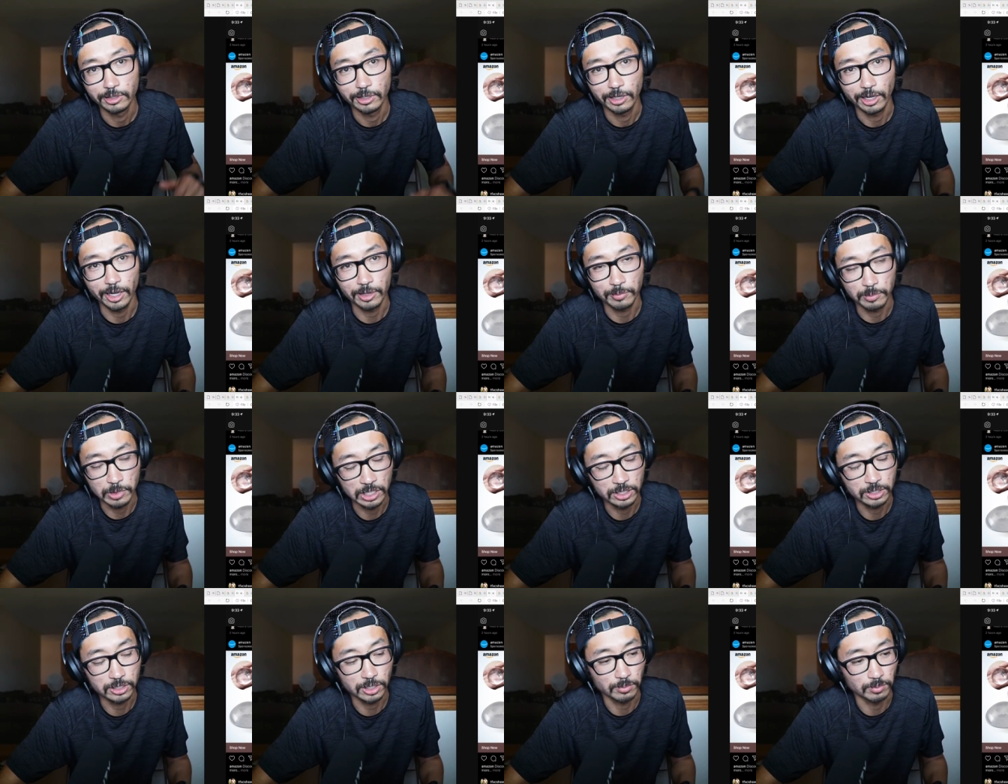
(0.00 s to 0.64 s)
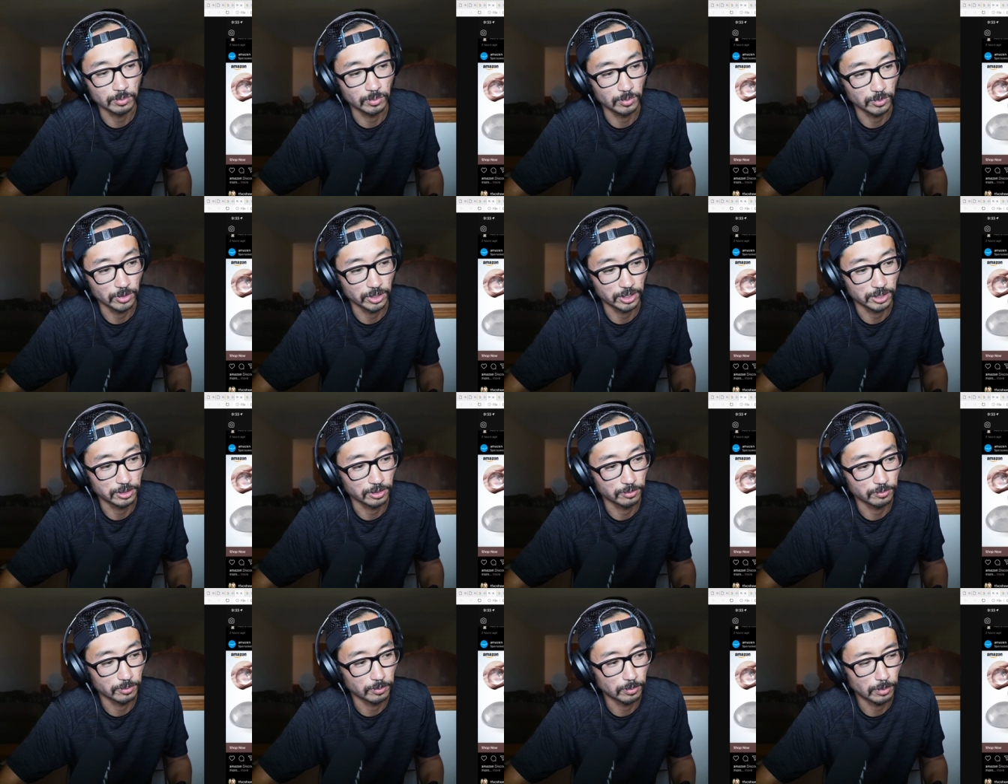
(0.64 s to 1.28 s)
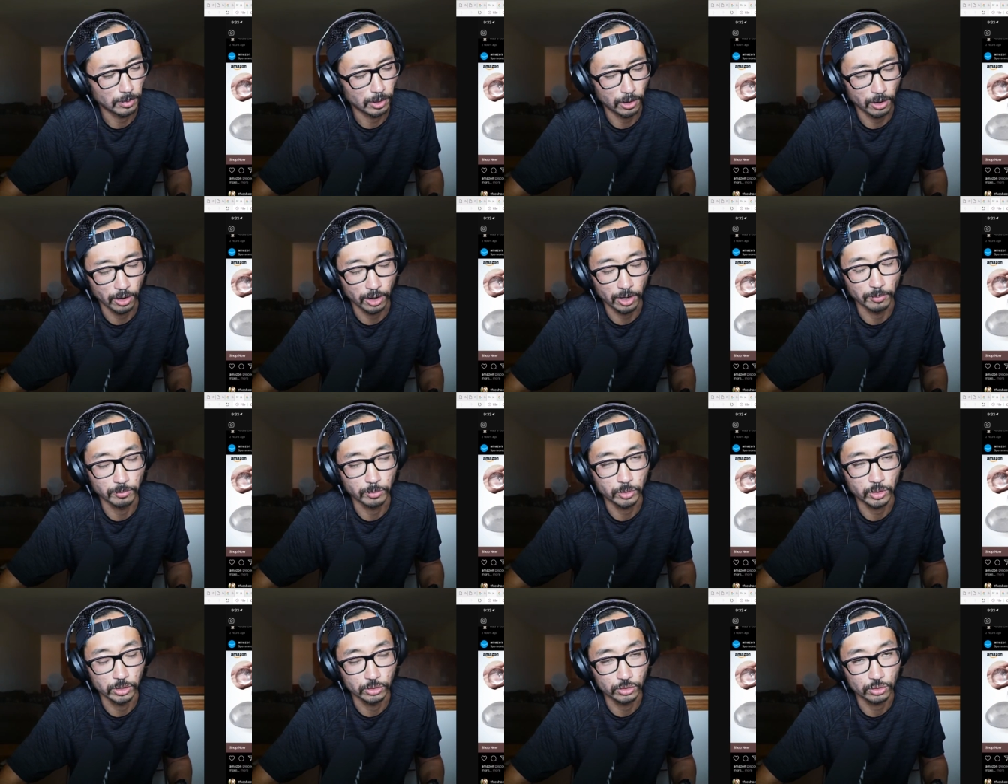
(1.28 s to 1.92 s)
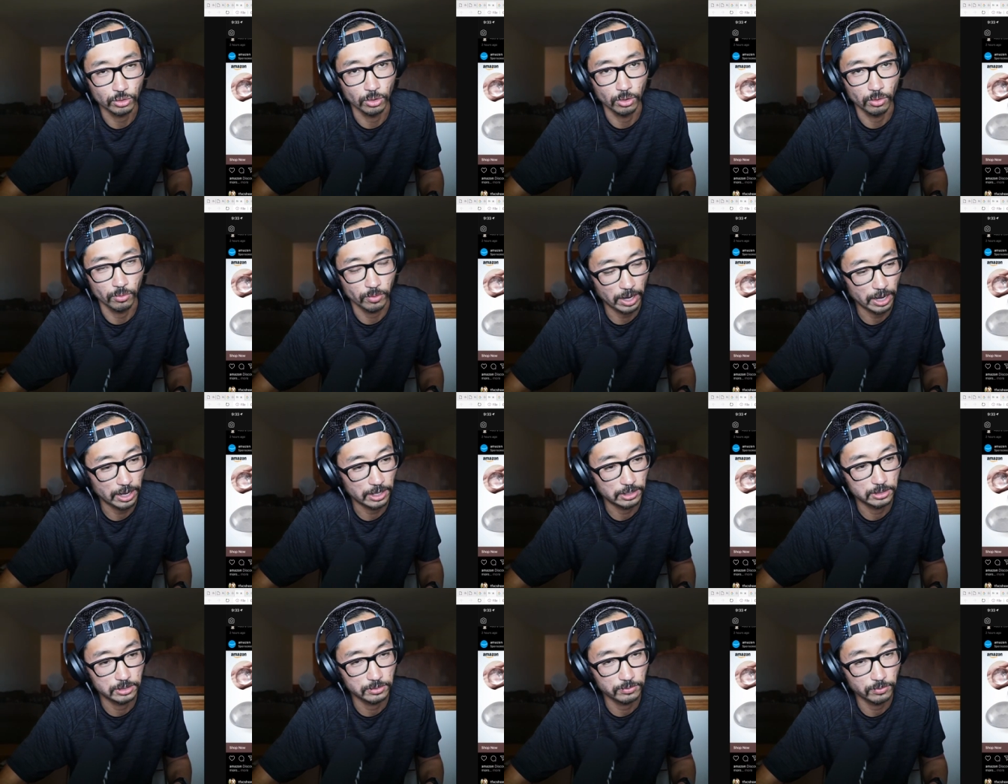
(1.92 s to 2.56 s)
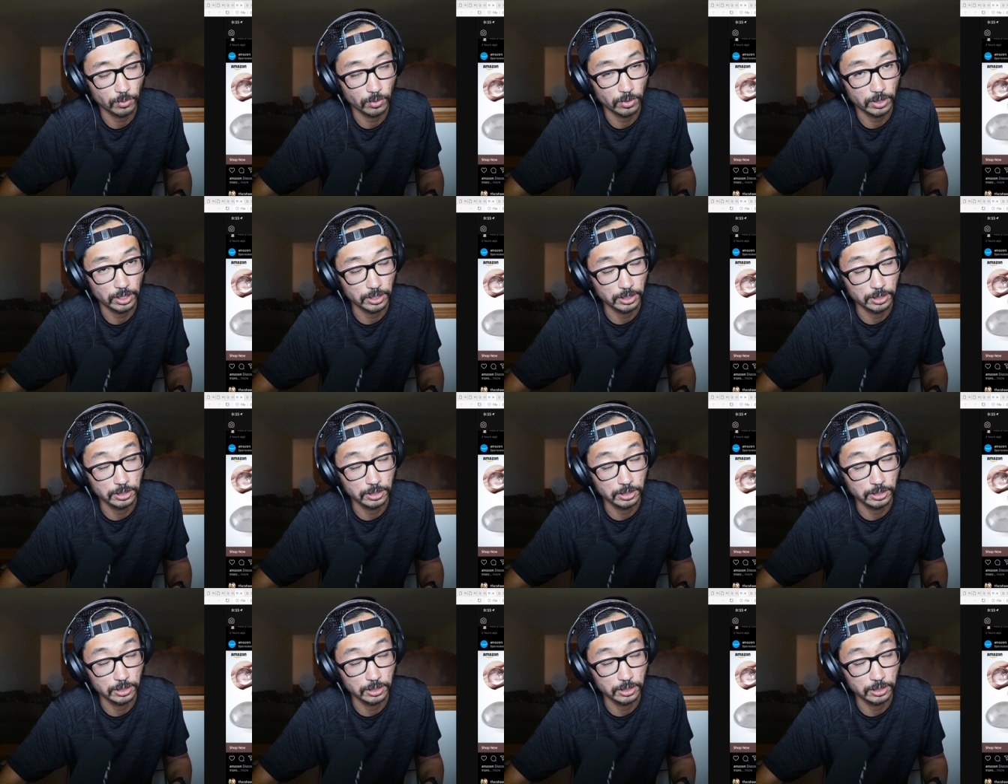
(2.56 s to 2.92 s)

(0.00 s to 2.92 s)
I need some like arm control rods for it.